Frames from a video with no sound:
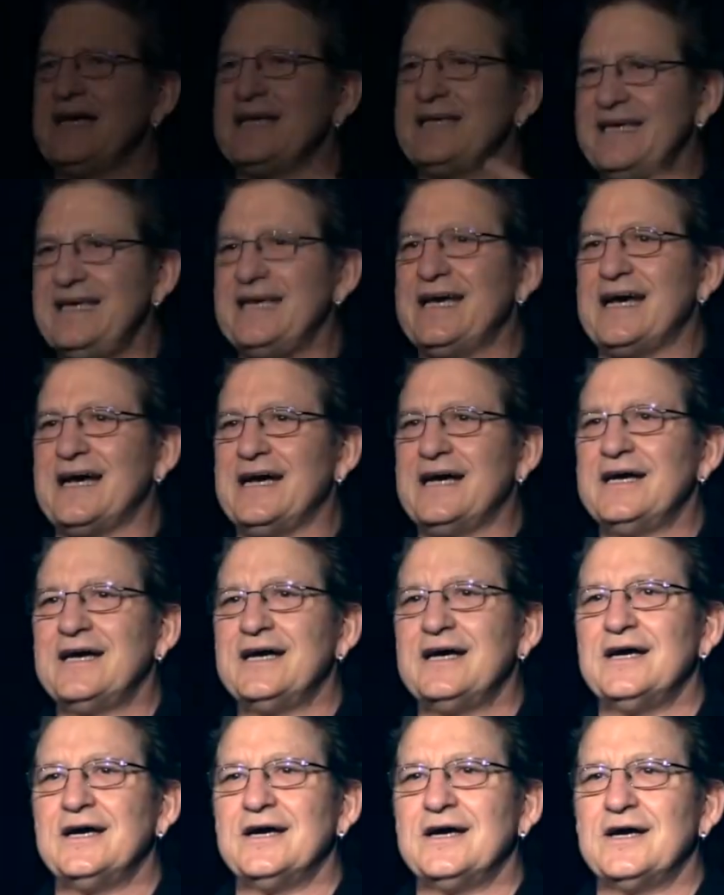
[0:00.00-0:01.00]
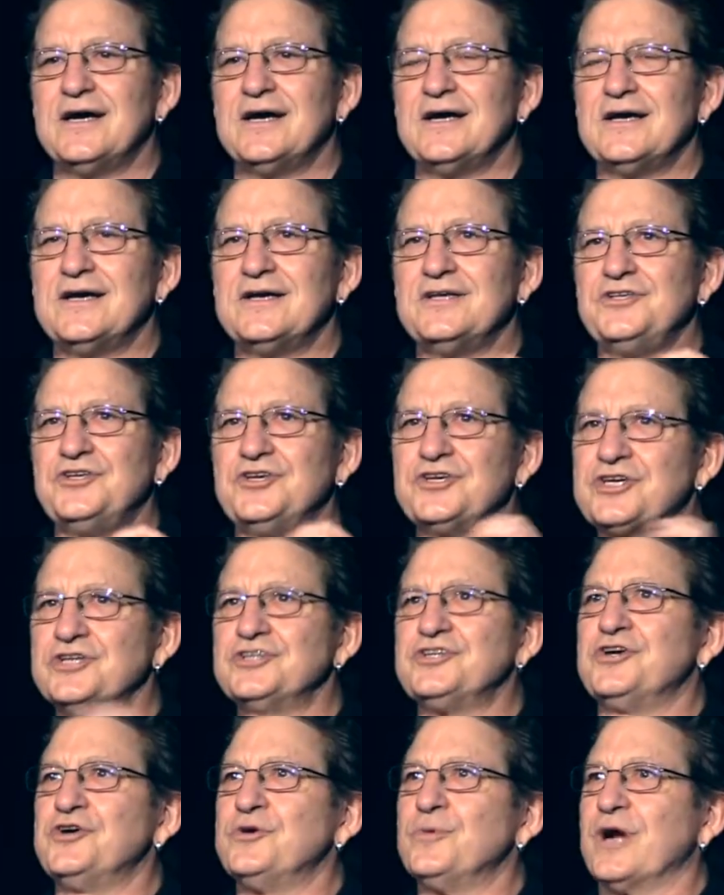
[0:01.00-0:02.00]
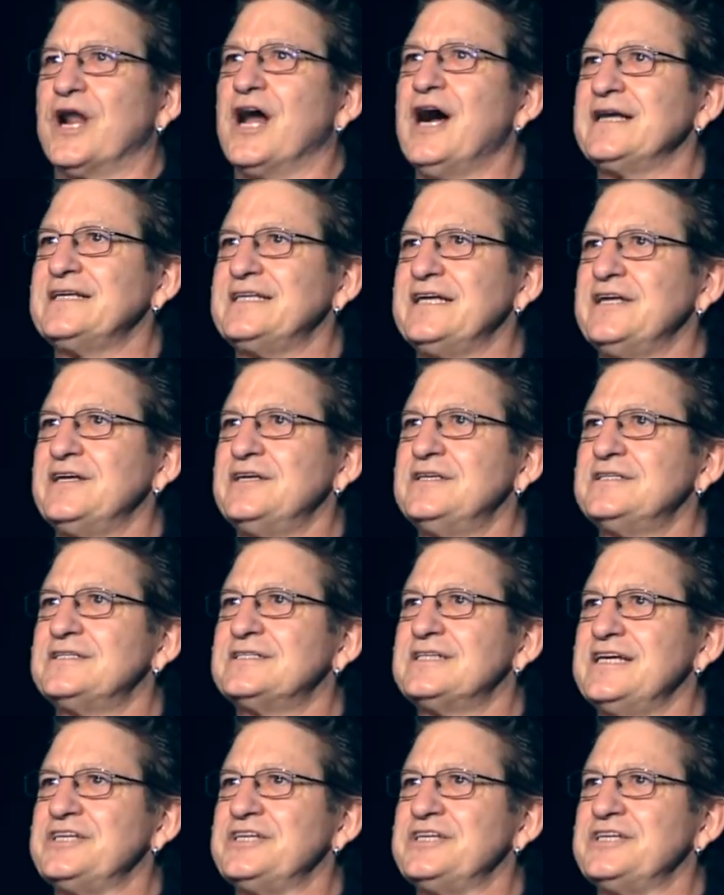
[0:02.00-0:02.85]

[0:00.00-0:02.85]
Here, you can do what I did,